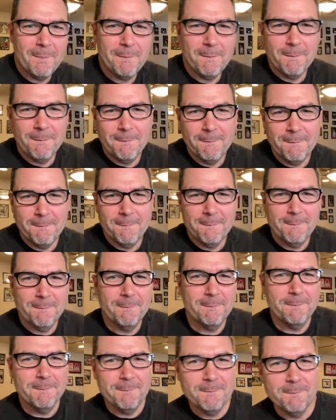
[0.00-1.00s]
You know they
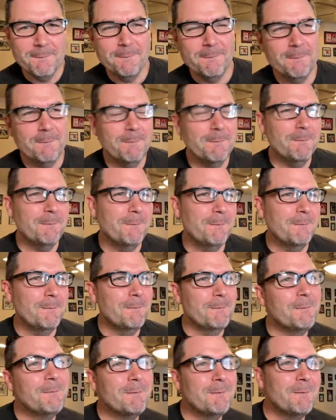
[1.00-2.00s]
got the flow. I'm
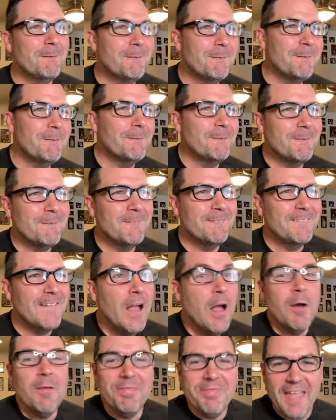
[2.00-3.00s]
here to let you know.
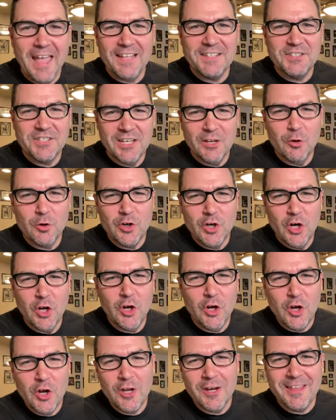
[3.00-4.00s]
That's so
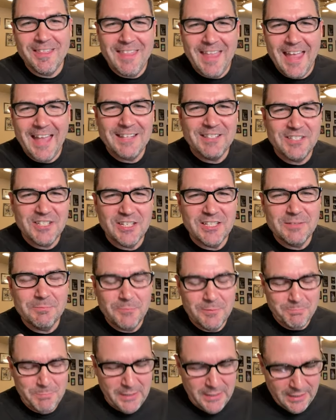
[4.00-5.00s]
good, and that's a
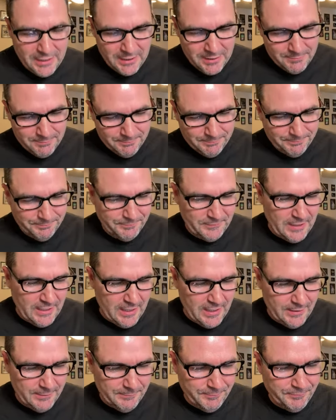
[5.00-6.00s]
G.
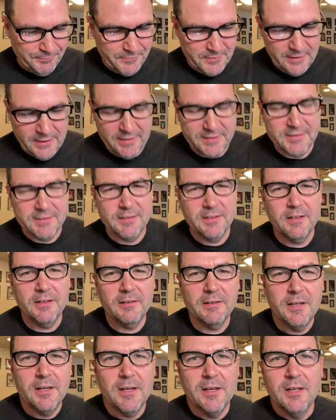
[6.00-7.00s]
That's
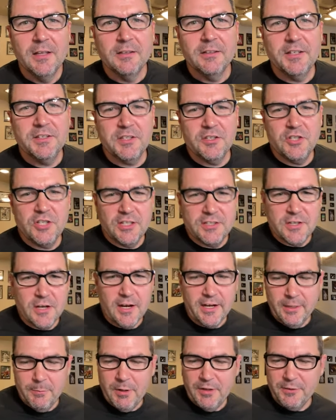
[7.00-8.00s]
Lisa G
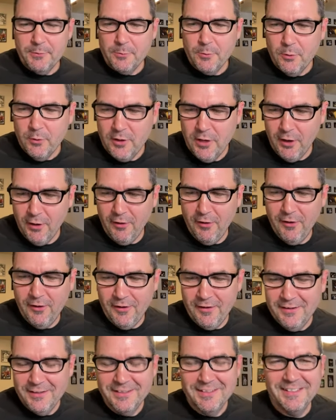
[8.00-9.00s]
talking about the roll
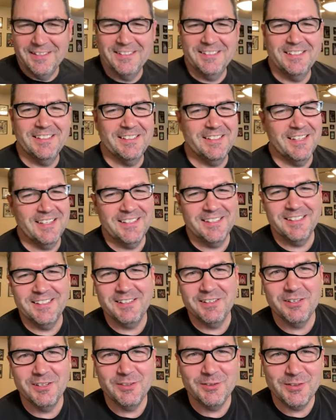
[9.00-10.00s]
call.
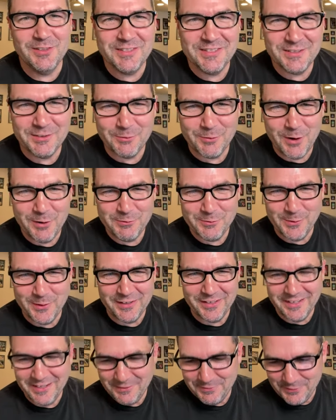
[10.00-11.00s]
This is a rough one
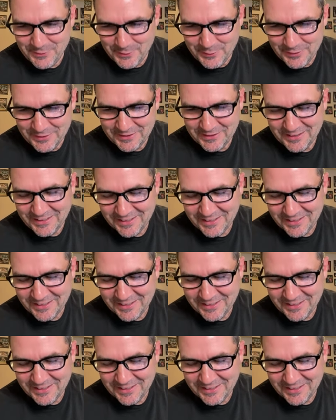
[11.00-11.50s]
today, folks.